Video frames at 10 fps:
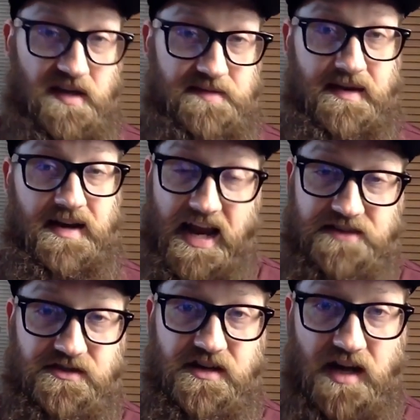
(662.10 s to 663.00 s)
things about
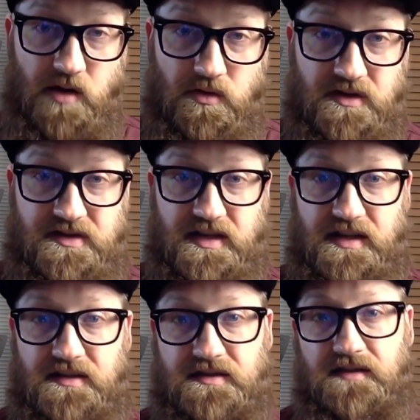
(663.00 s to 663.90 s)
action cameras
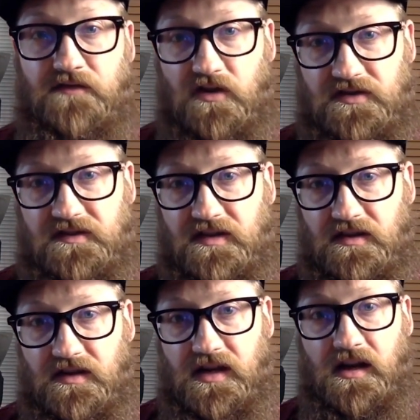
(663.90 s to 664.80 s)
is the
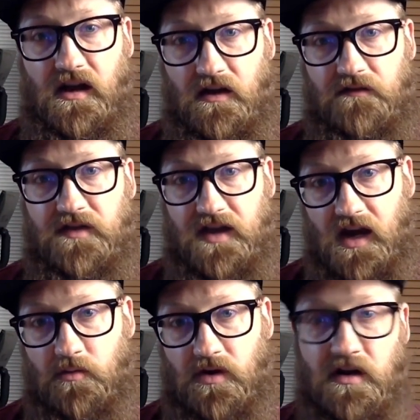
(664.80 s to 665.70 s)
versatility of the
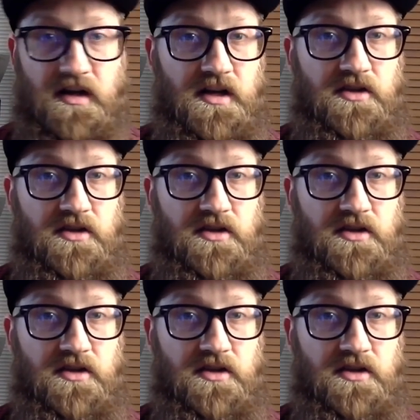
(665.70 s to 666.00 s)
camera.